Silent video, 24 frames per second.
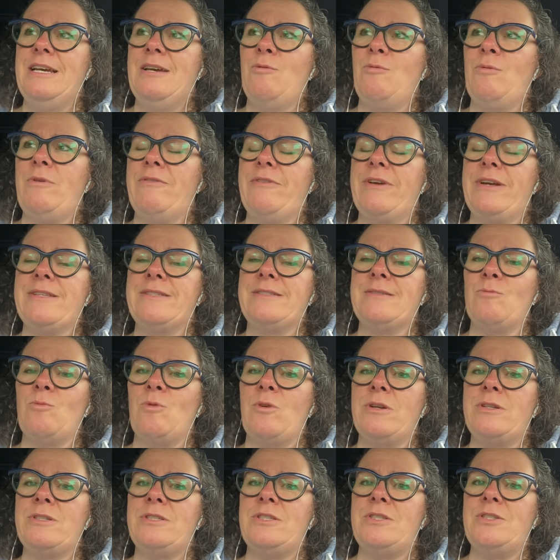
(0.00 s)
we've got some
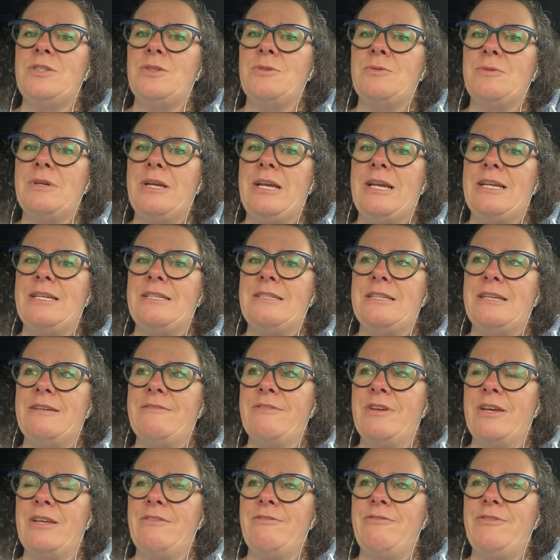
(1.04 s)
work to do and
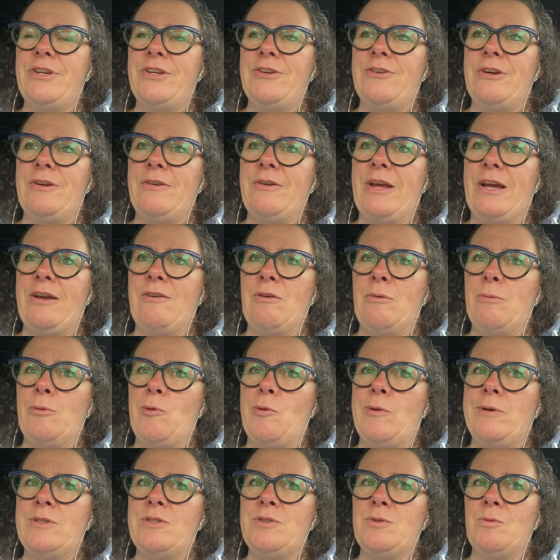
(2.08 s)
I've got to figure out how I'm
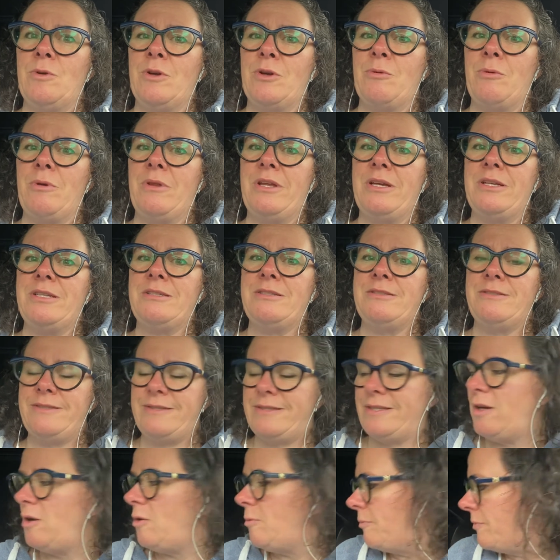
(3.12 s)
going to work with it.
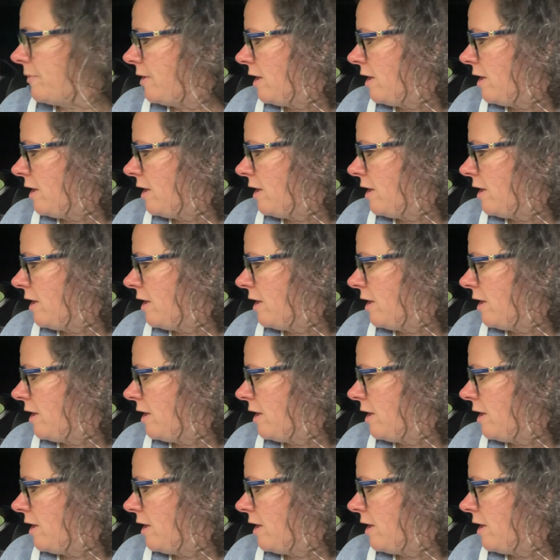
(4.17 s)
So,